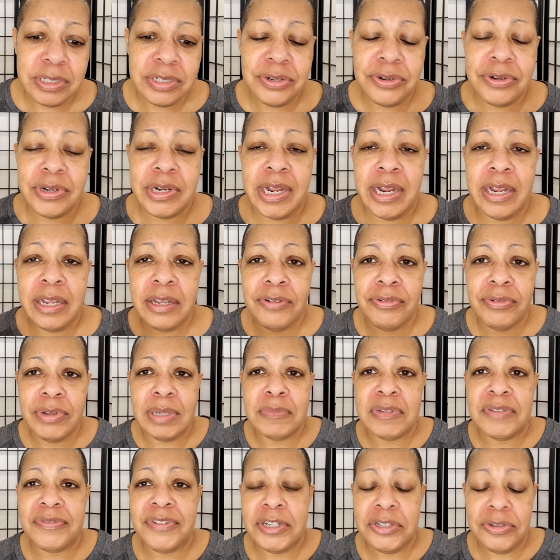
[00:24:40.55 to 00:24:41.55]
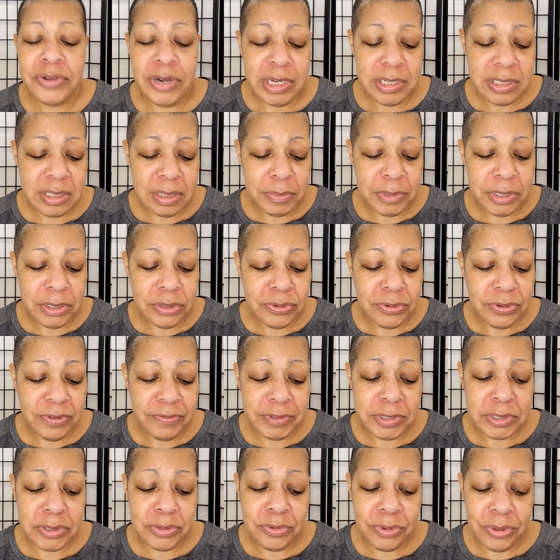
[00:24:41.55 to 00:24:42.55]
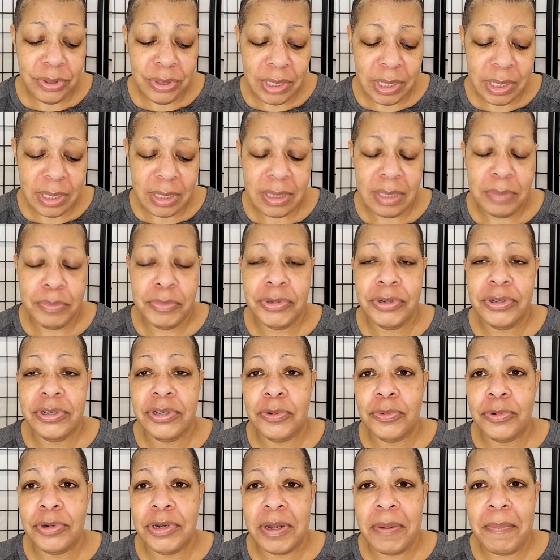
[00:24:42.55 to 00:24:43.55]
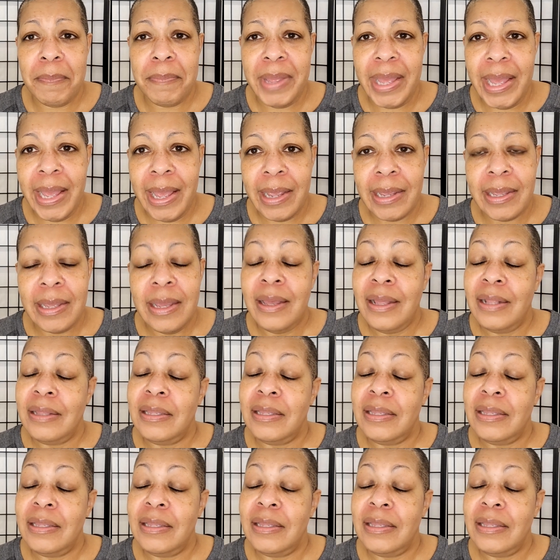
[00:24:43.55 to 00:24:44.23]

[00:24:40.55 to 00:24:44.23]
Certain eye creams, if I try something new, if it's too thick, the milia will come back.